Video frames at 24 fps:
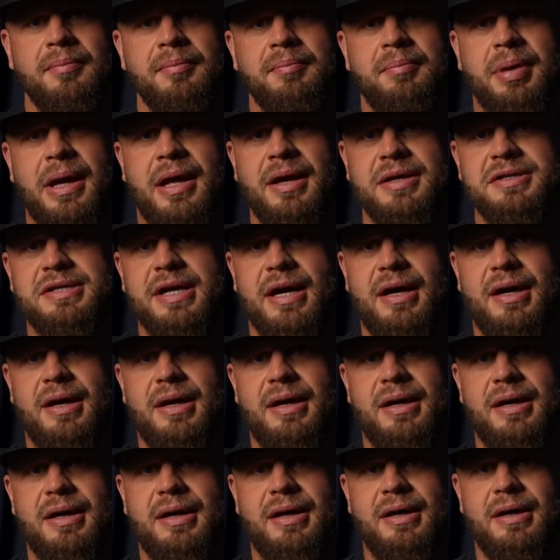Because
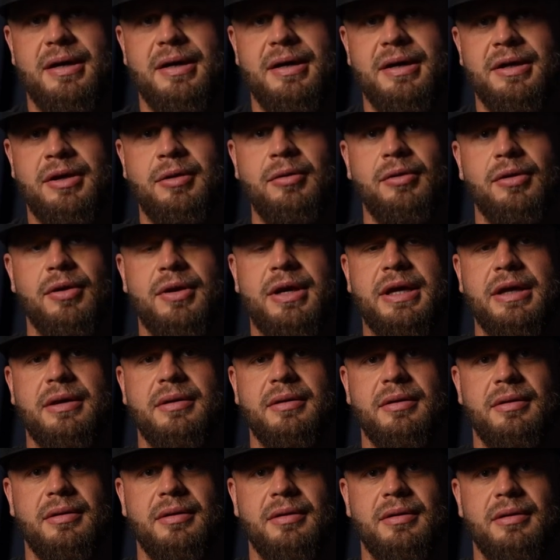you look at
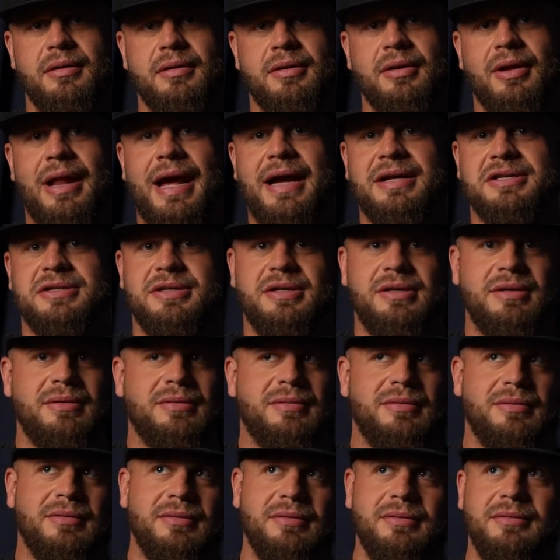the last
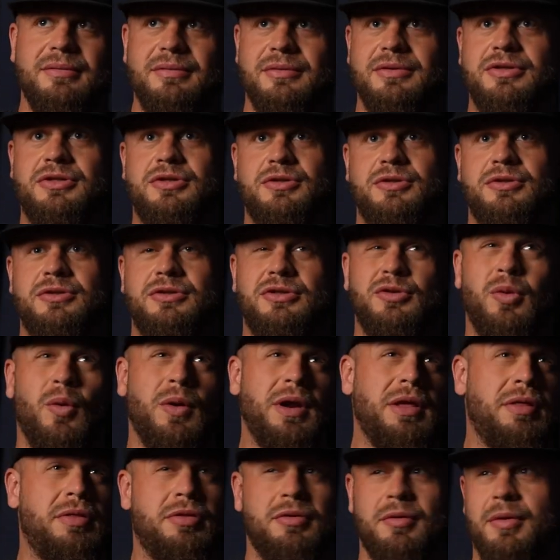
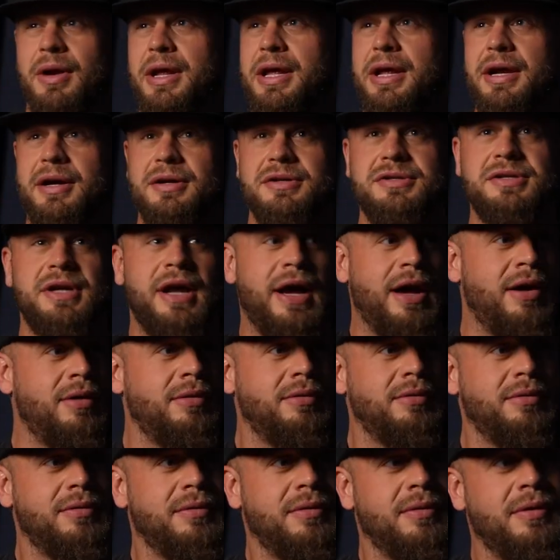23 years now
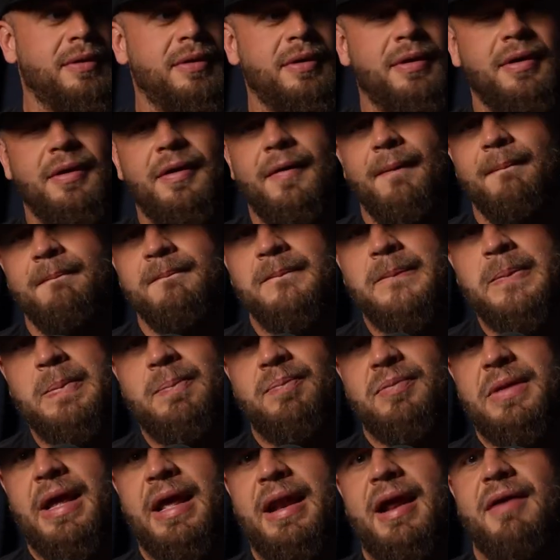
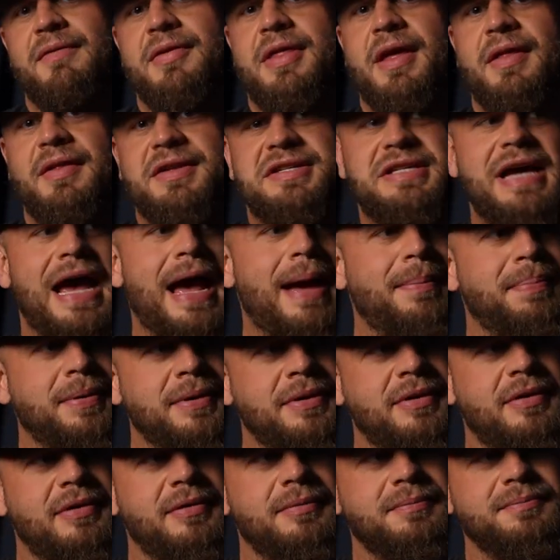and everything that's
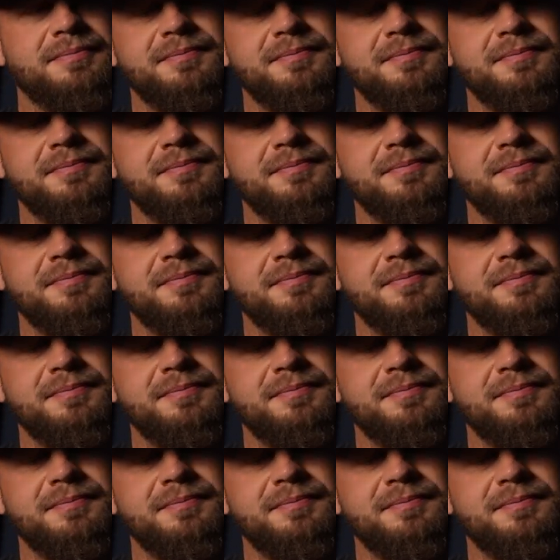happened,